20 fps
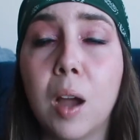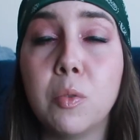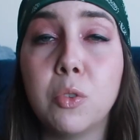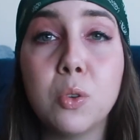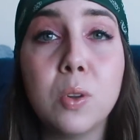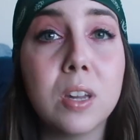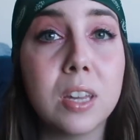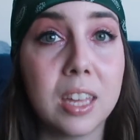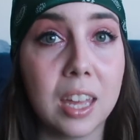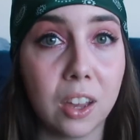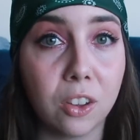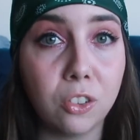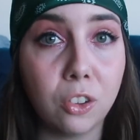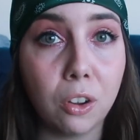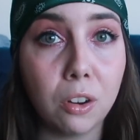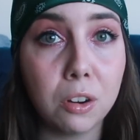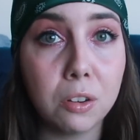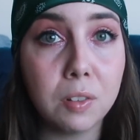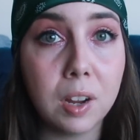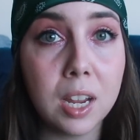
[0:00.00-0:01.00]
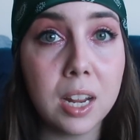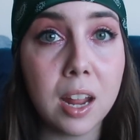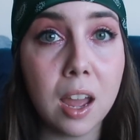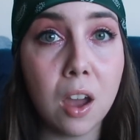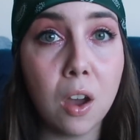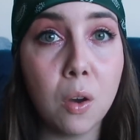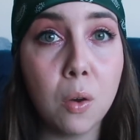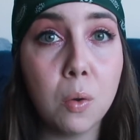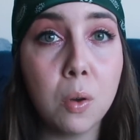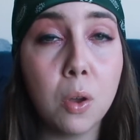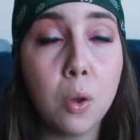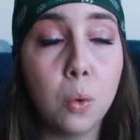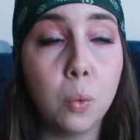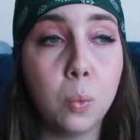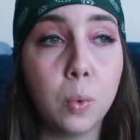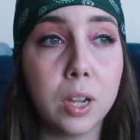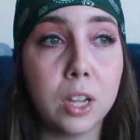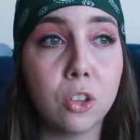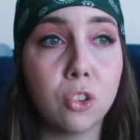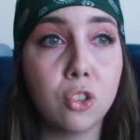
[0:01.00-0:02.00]
I'm doing a Kickstarter right now,
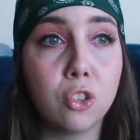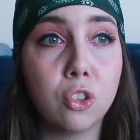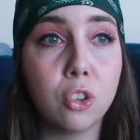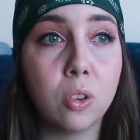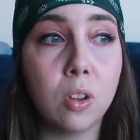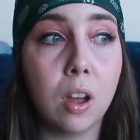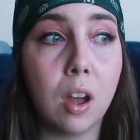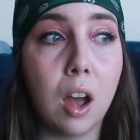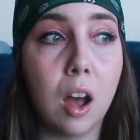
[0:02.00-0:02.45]
which